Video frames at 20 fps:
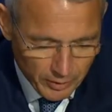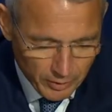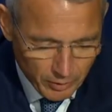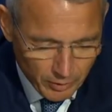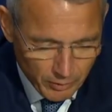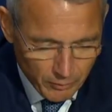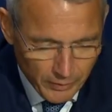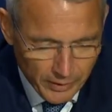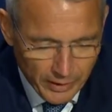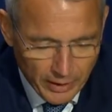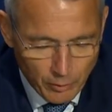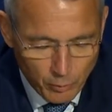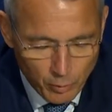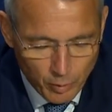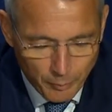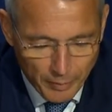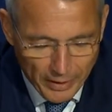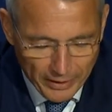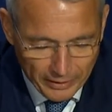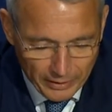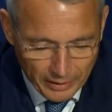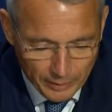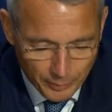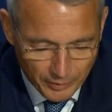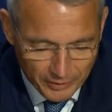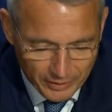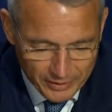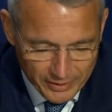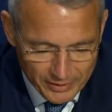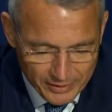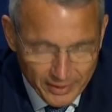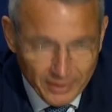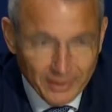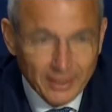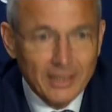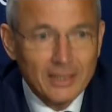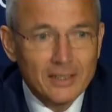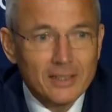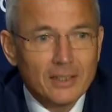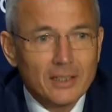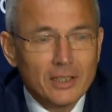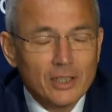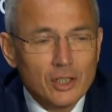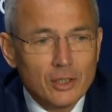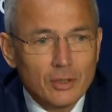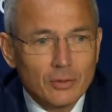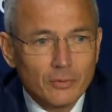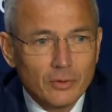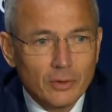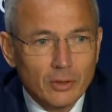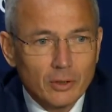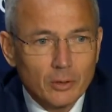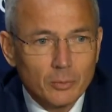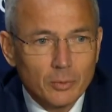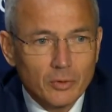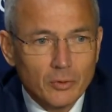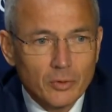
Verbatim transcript: you know, when I look back a little bit, this is the tenth edition of the Global